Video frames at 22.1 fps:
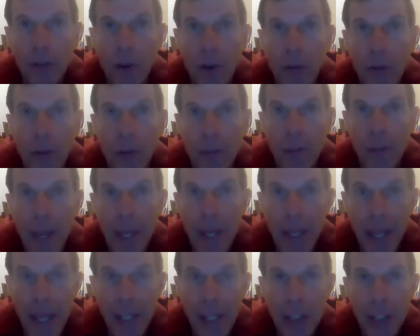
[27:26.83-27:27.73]
Are there
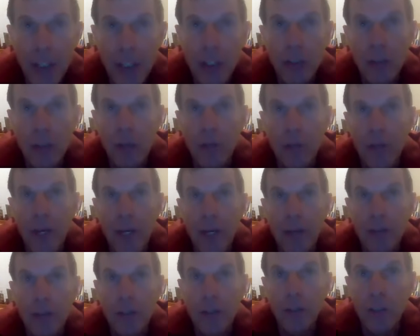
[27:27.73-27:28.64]
medications involved?